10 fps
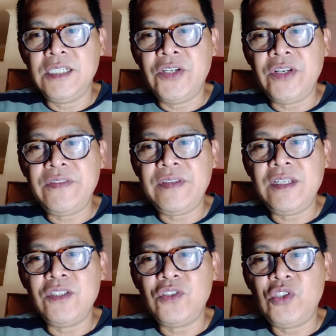
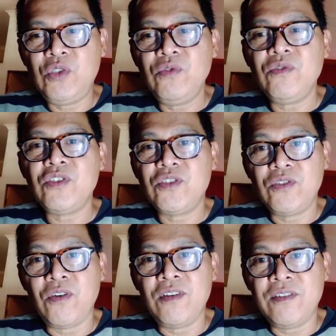Grieving took
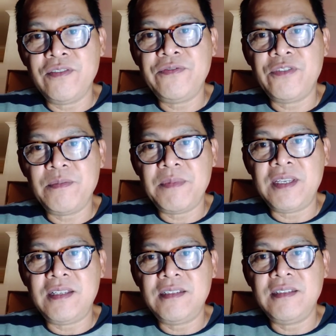so long for
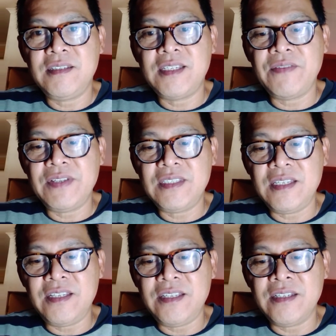me,
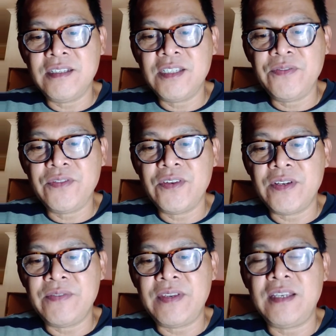17 years of
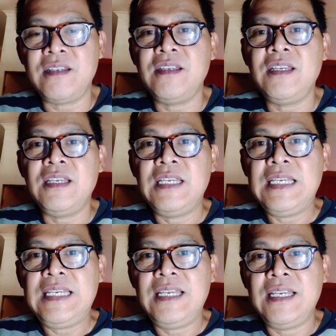grieving.
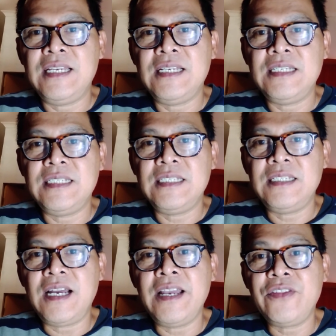And
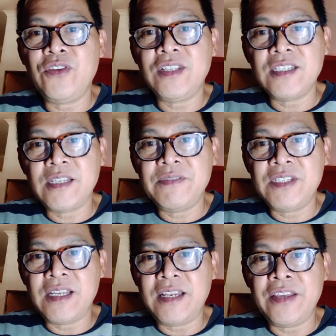I thought, as I've
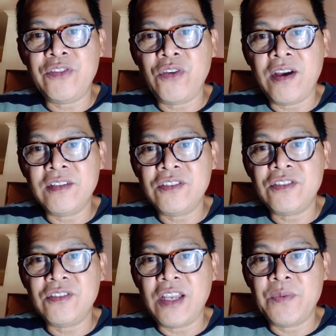said, I
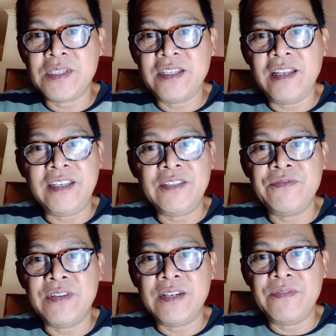thought I was dealing it
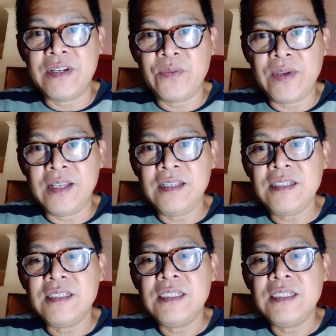very, very well.